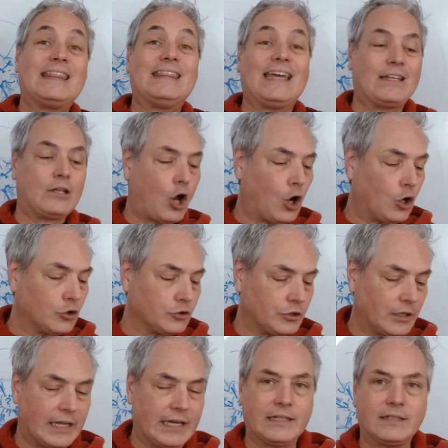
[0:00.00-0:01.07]
then all
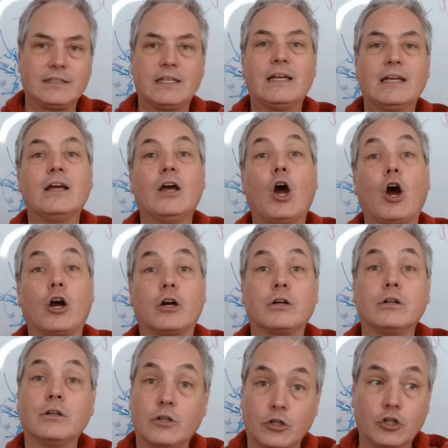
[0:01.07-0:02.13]
the light
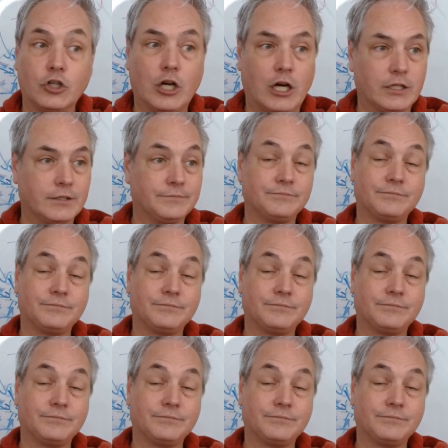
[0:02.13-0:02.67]
are gone.